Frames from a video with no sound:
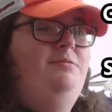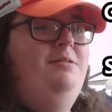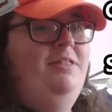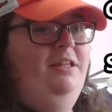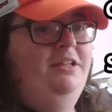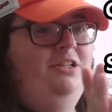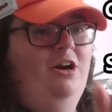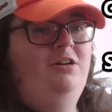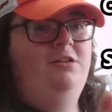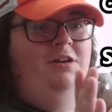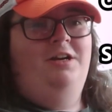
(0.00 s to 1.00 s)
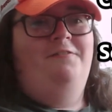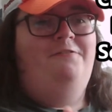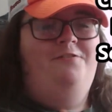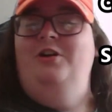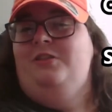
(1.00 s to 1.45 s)
me think the Chargers are going to
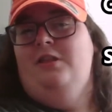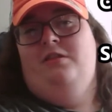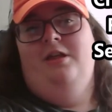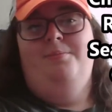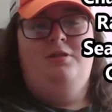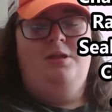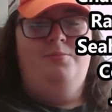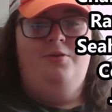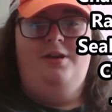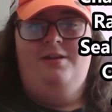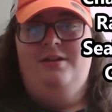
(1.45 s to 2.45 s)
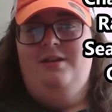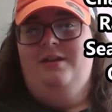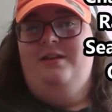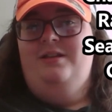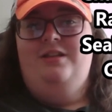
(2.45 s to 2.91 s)
fuck this up some way,
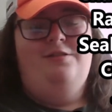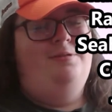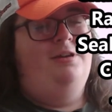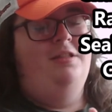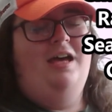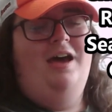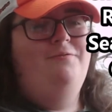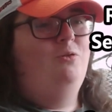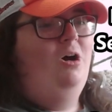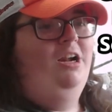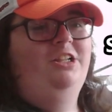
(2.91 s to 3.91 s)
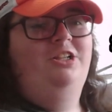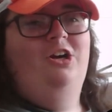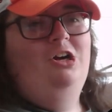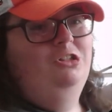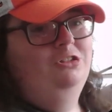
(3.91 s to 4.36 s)
just because I've watched the
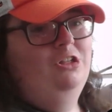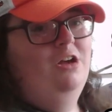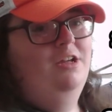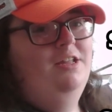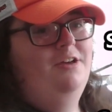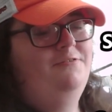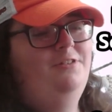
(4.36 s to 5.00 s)
Chargers long enough.